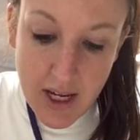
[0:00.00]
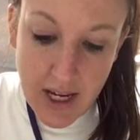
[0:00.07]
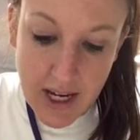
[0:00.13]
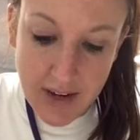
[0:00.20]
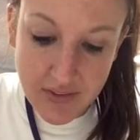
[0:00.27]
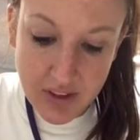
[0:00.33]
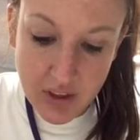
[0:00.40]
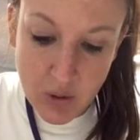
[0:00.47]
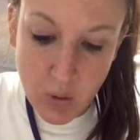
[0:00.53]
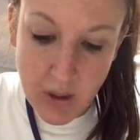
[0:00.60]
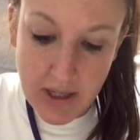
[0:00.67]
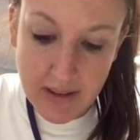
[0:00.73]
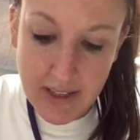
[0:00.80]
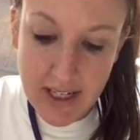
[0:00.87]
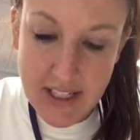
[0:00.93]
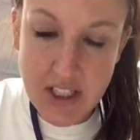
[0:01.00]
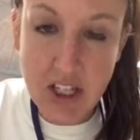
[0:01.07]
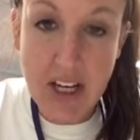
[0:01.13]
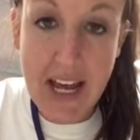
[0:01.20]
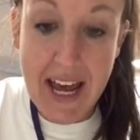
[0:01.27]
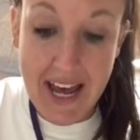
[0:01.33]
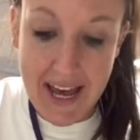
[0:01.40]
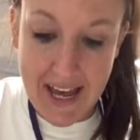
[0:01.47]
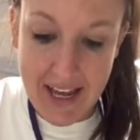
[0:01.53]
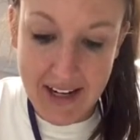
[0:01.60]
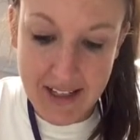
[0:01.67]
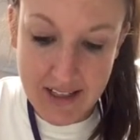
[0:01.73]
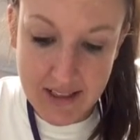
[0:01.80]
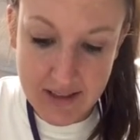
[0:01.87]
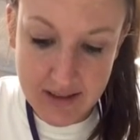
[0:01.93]
If the coin lands
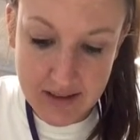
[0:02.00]
on